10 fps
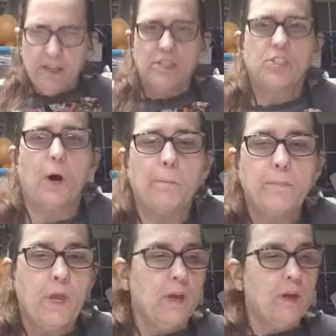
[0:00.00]
So,
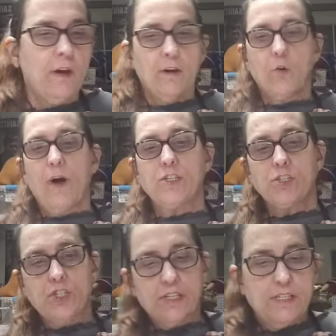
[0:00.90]

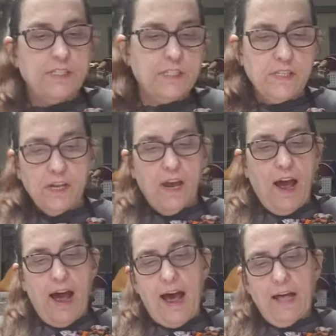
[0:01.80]
questions,
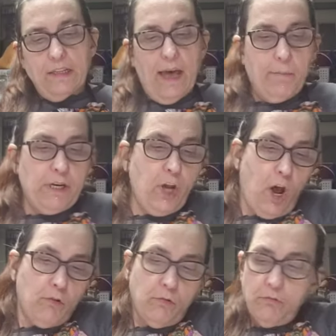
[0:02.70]
let me
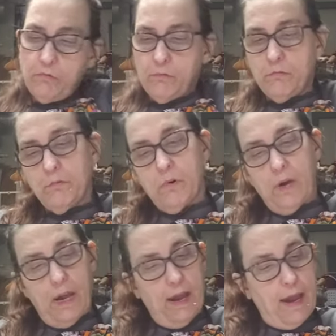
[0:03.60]
know.
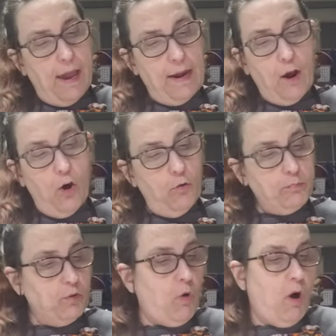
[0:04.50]
And I
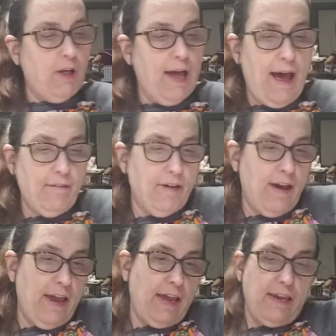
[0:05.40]
hope you all have
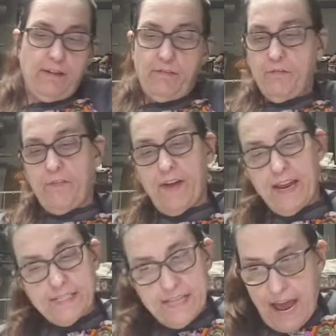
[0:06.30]
a
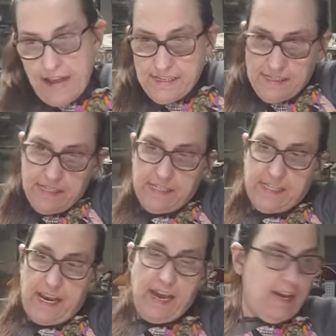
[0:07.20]
fantastic
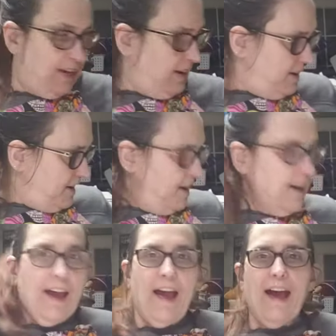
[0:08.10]
day.
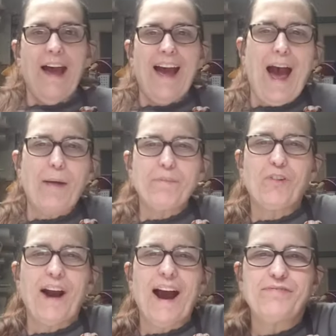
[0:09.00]
Happy
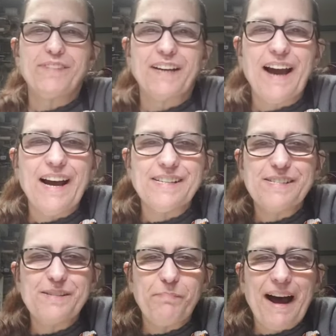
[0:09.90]
crafting,
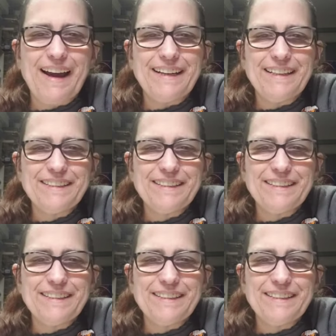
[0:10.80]
guys. Bye.